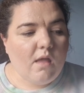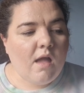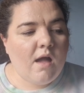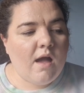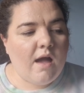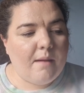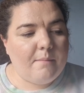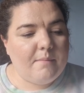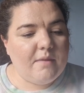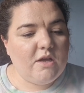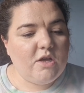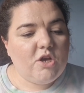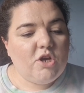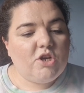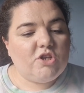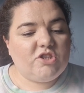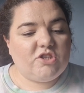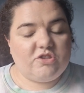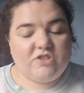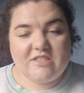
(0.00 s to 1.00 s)

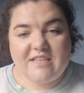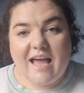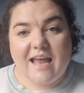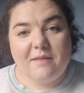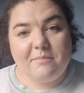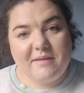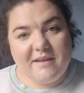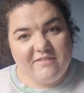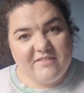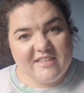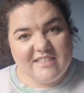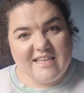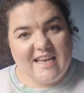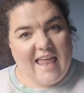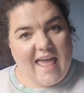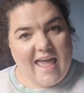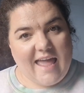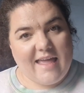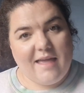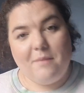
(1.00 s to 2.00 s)
So she's had a bit of a
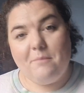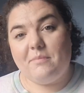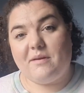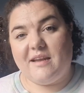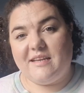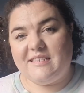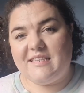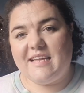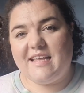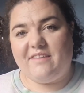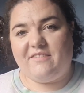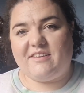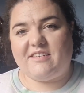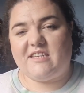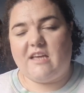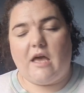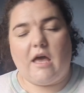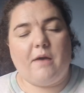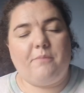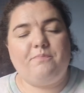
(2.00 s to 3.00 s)
delay, but I did give it
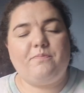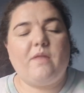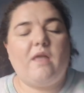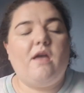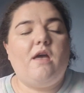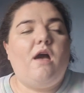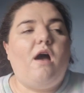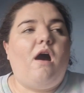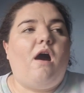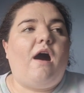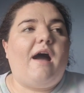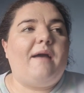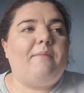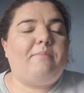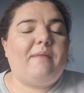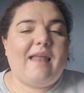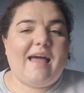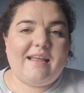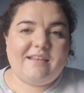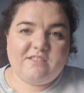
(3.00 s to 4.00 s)
to her. I
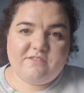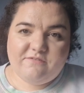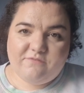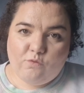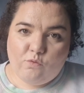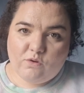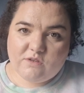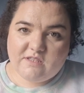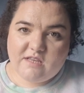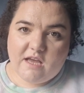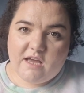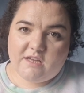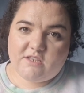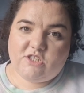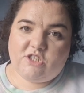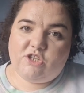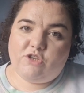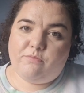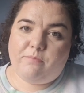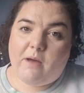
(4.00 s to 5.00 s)
planned to force her
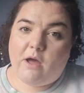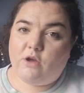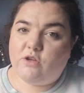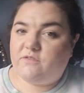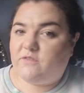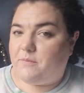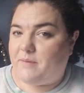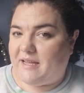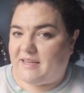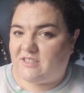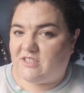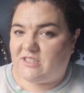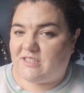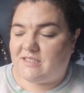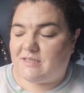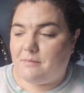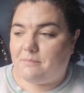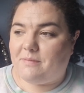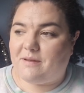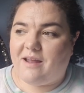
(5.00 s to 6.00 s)
to pose for
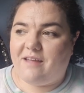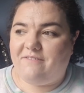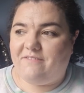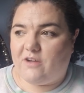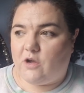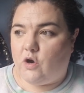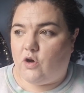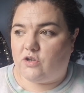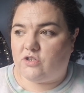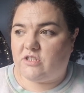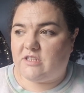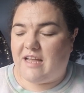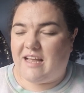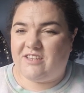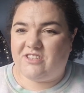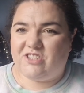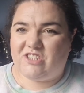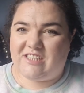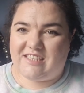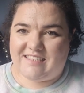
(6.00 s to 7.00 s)
pictures, but I forgot,
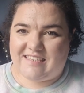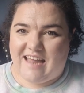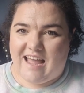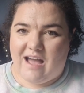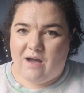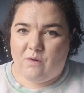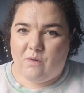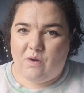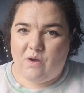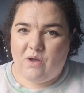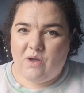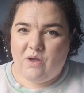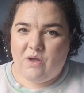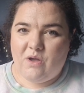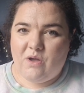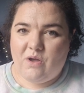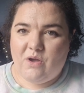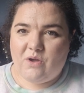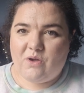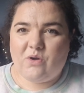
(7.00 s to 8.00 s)
and she's now
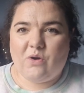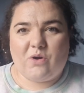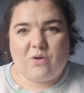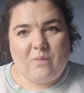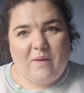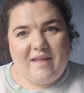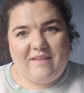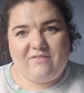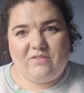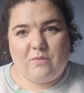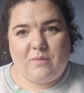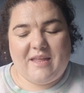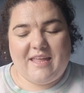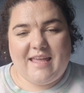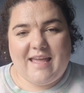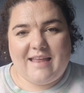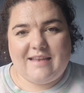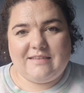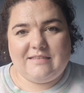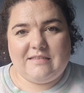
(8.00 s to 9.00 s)
gone away for the
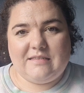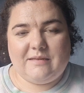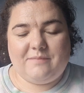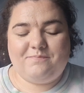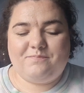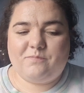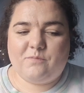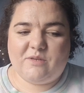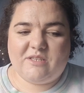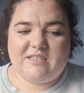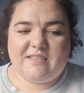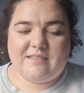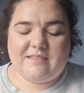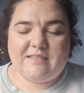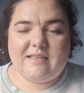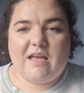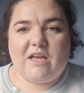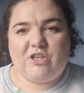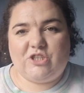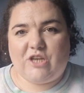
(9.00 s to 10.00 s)
weekend, which is
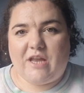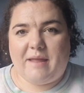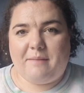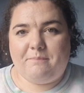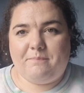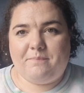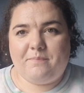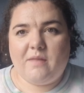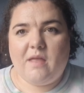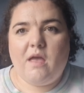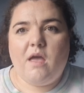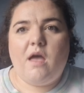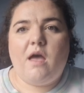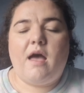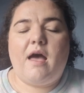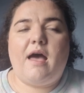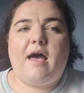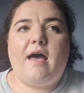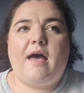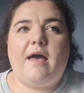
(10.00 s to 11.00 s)
a
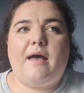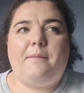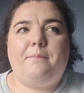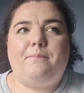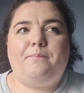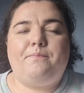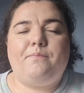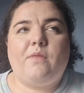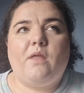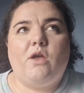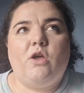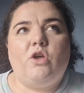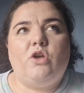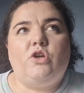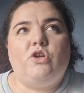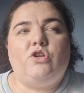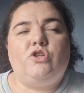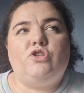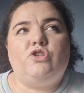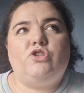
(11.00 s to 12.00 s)
shame.
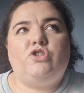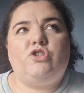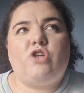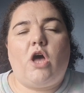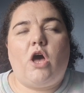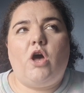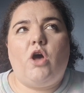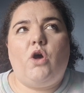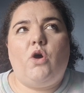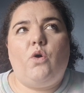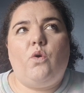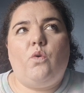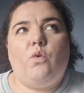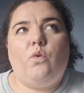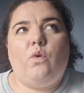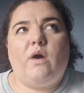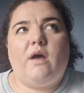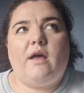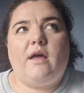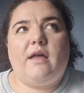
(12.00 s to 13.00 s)

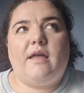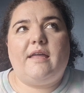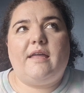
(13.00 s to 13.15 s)
So